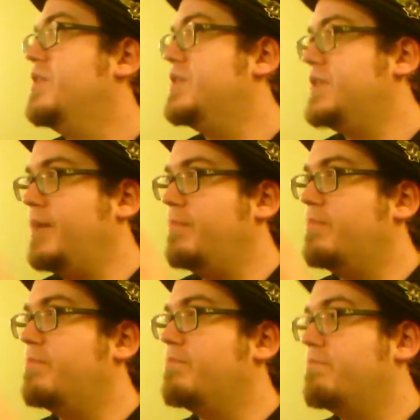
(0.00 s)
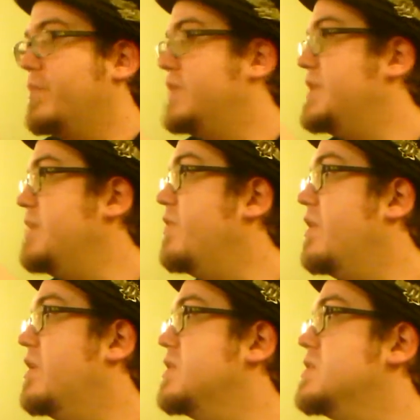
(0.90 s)
the same
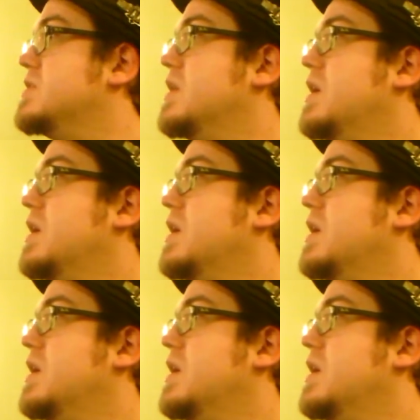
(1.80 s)
fonts.